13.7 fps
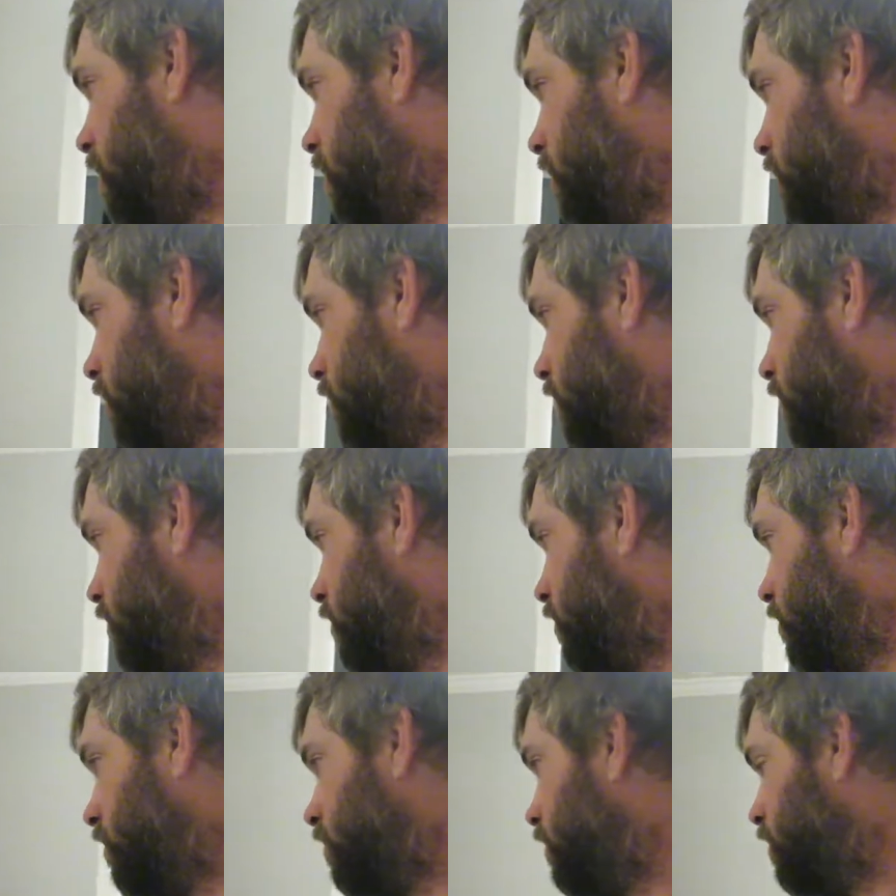don't know
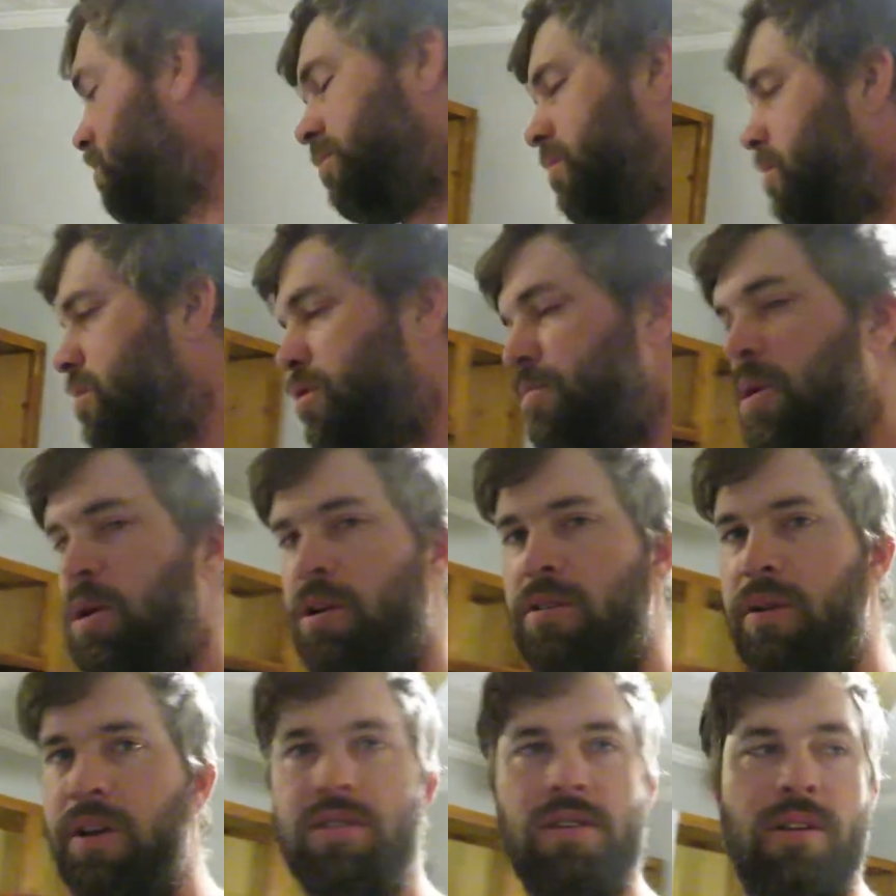smeared
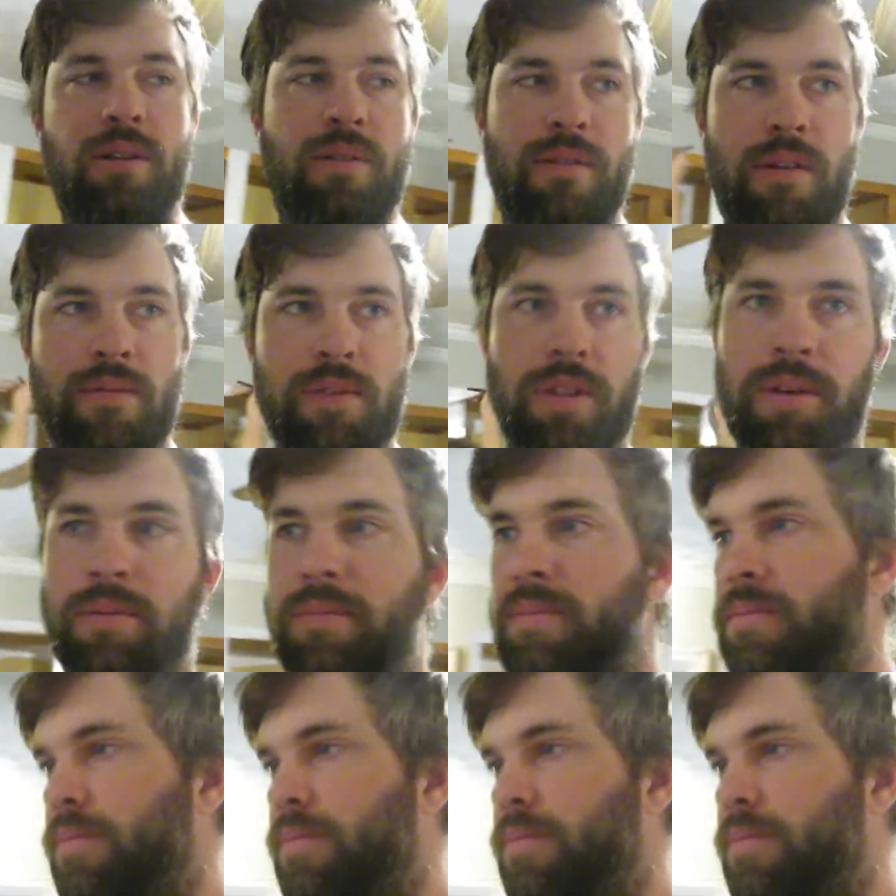grease all over everything.